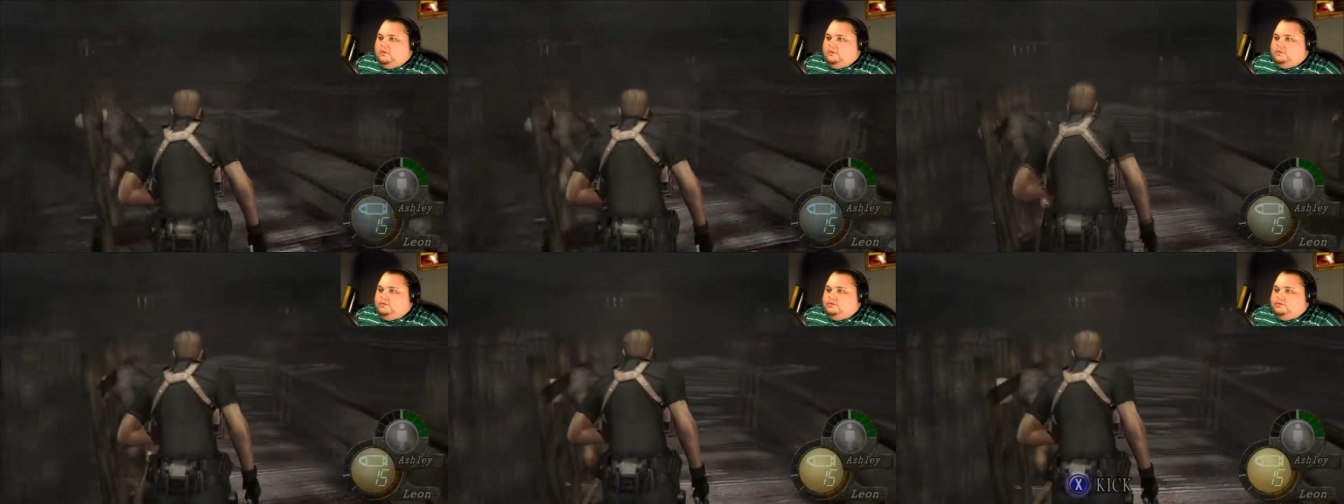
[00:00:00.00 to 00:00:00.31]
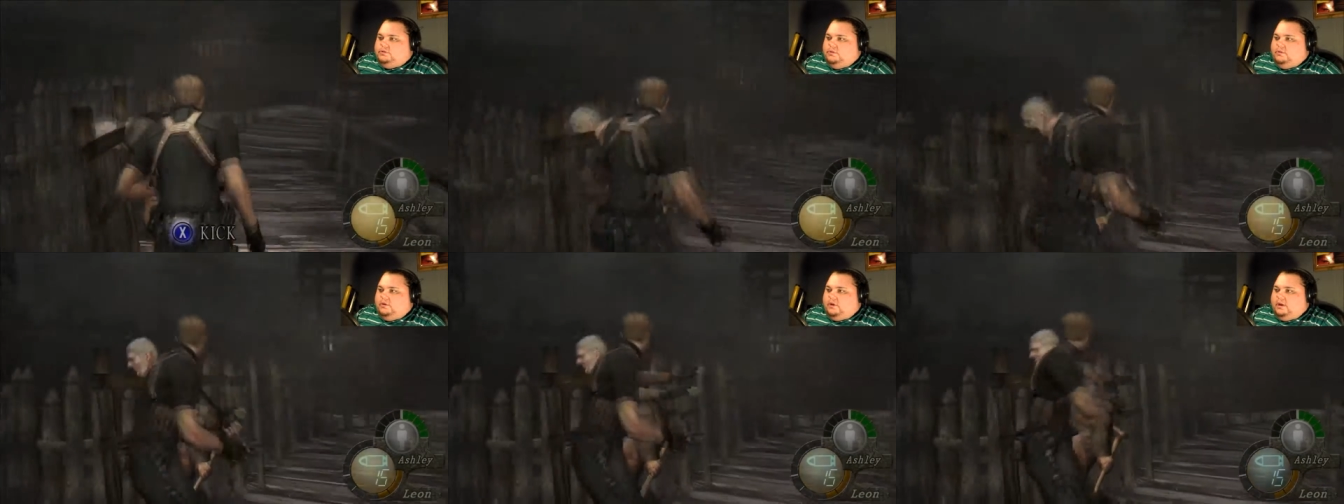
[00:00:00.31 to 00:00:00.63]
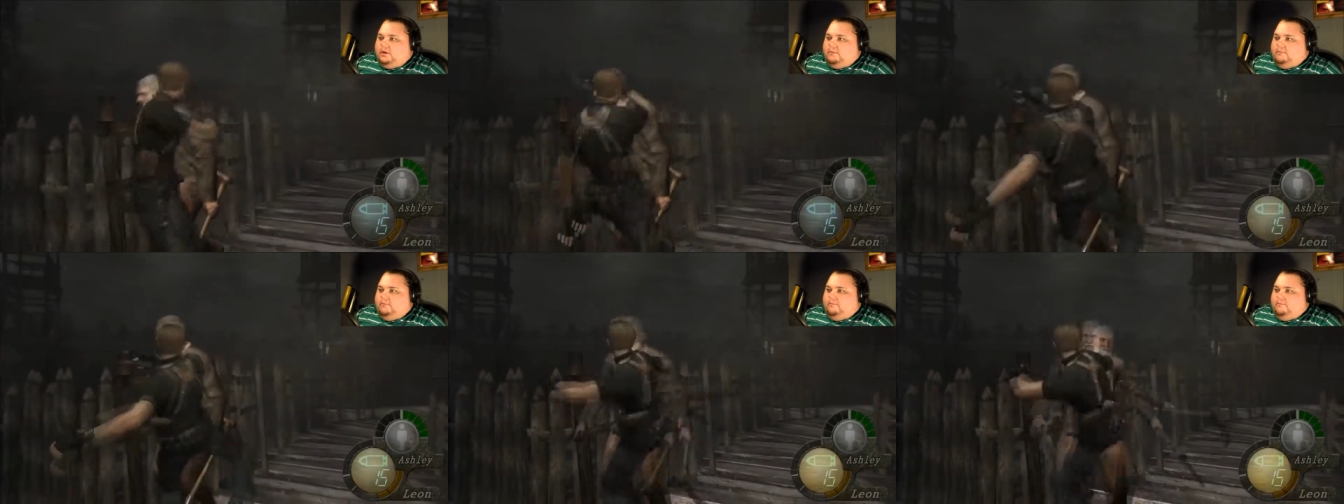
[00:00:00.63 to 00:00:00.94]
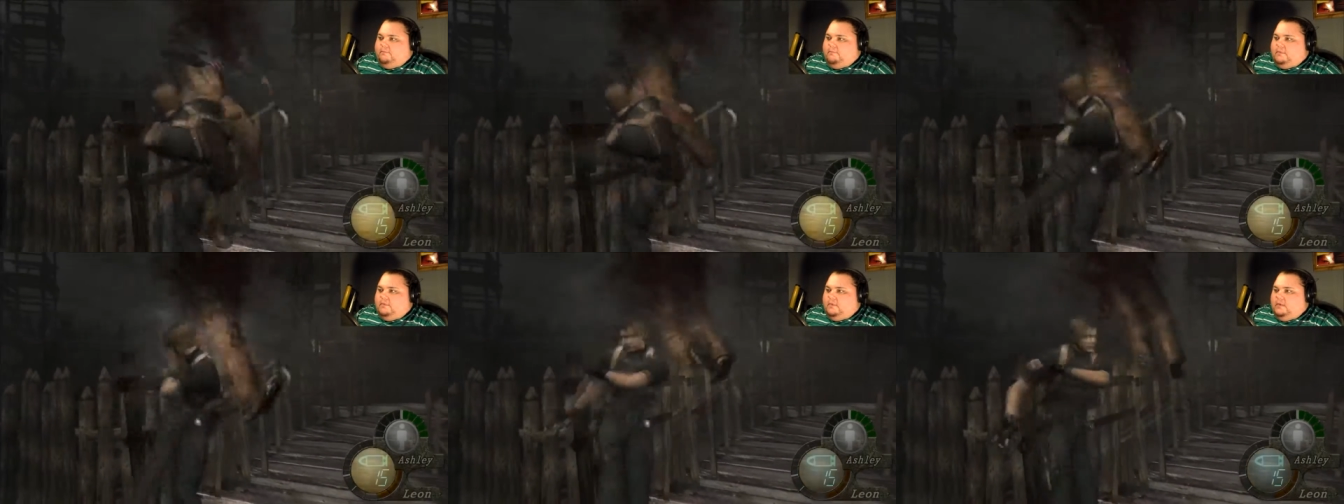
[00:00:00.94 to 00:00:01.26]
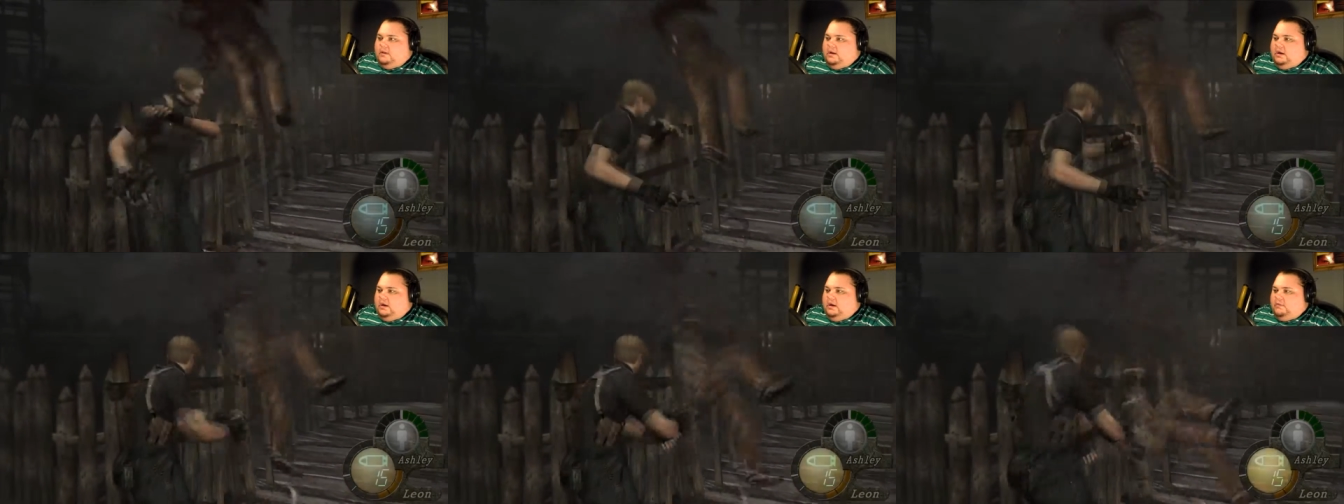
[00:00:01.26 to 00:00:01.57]
-oh.
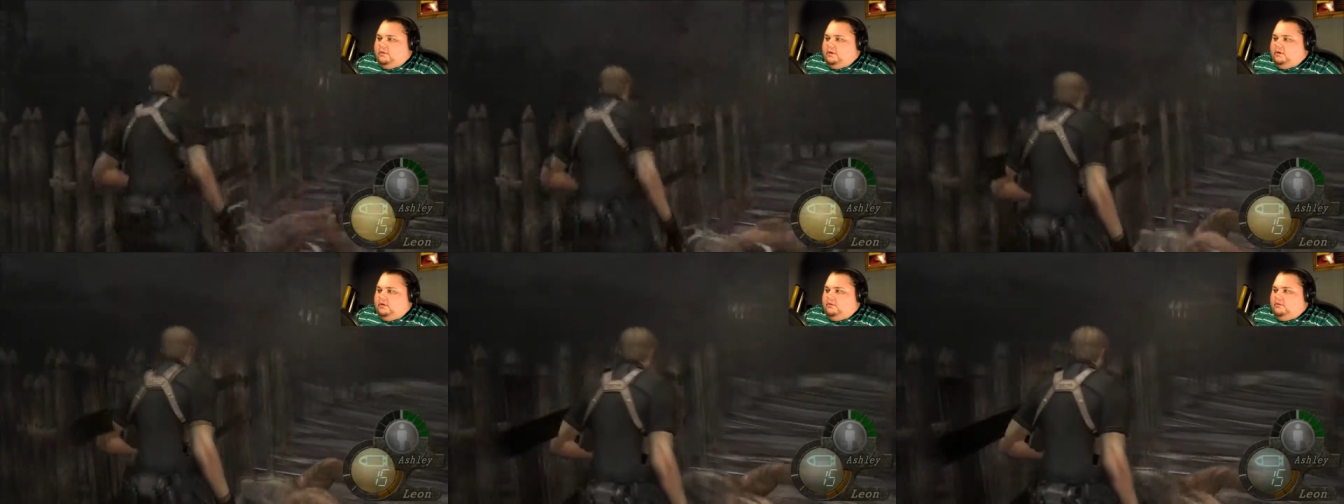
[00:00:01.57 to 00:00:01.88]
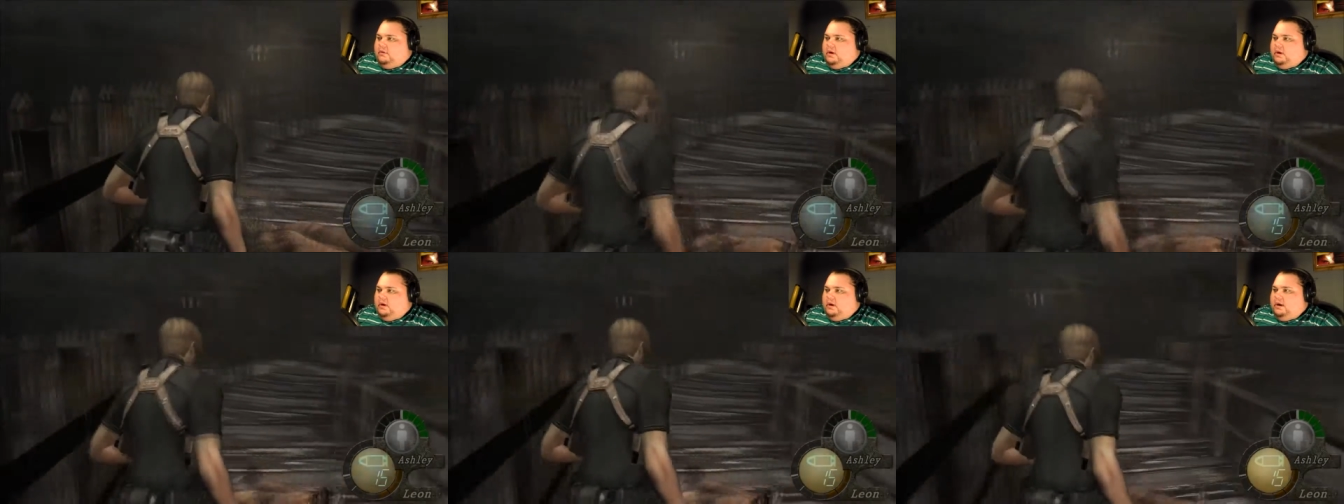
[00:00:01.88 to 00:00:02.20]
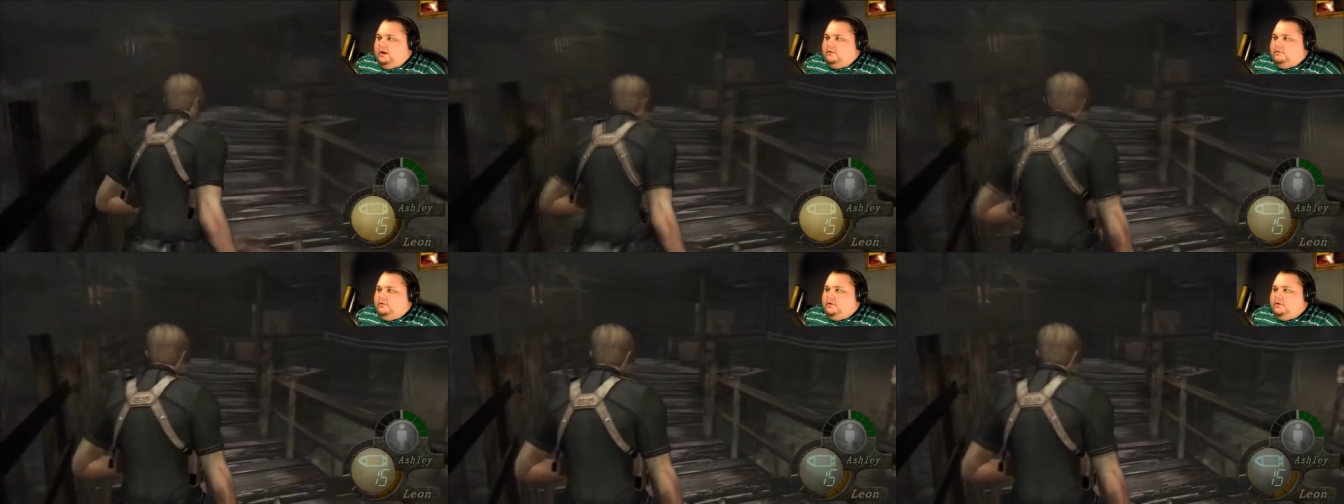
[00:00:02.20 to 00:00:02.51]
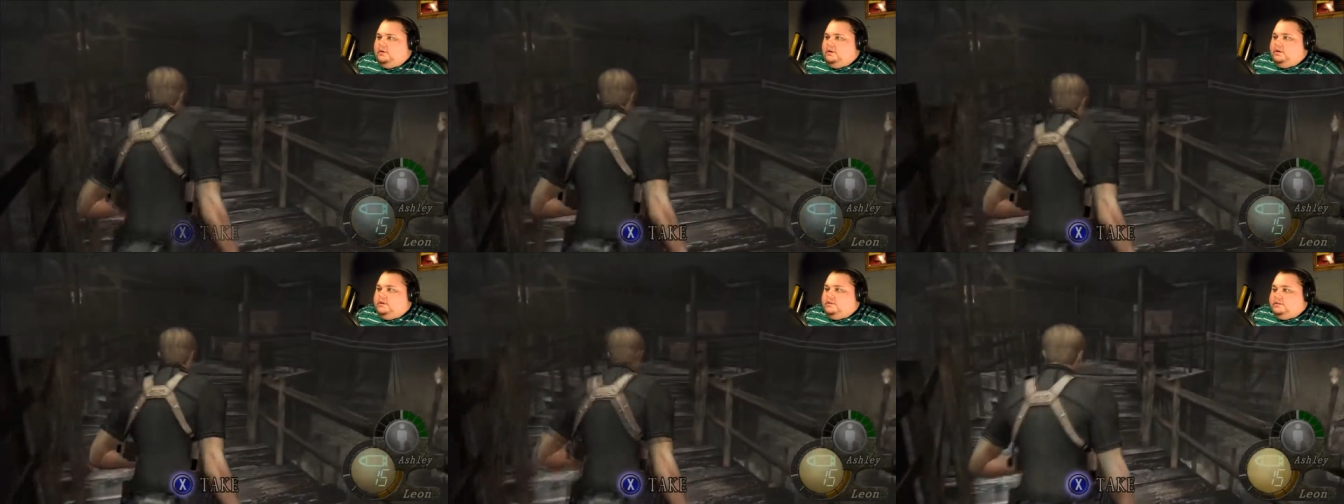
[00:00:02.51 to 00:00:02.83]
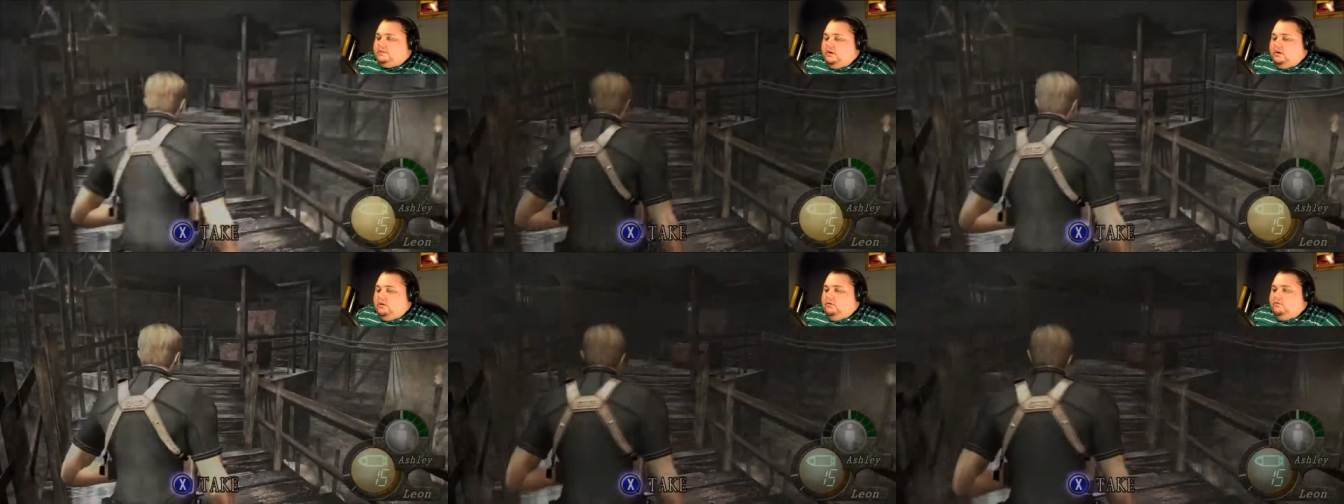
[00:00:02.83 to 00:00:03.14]
There we go. All right.
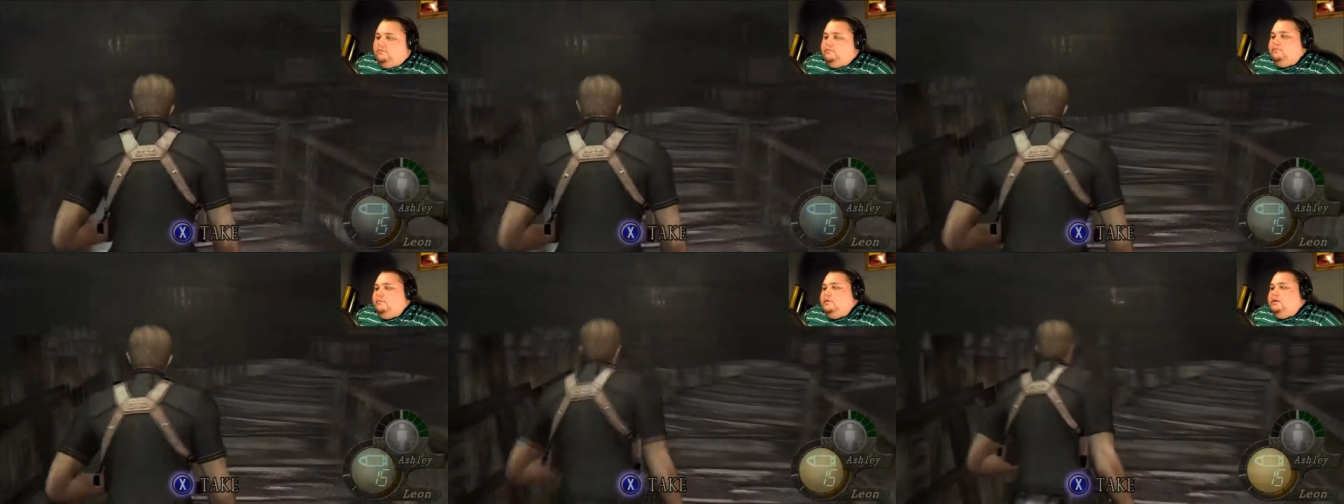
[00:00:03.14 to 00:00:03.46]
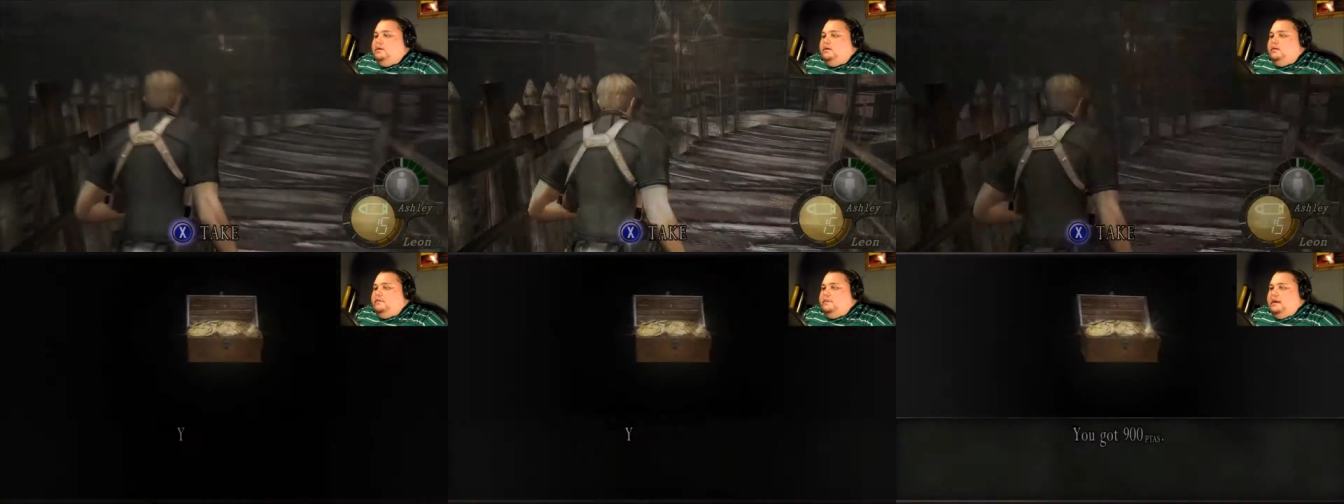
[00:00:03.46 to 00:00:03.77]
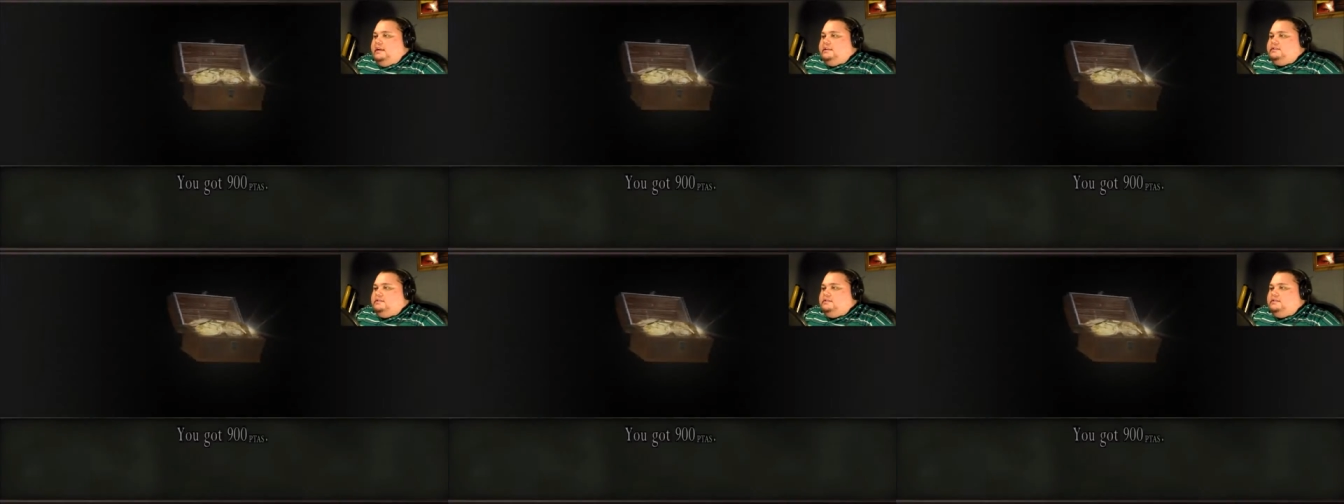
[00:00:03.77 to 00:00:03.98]
So that's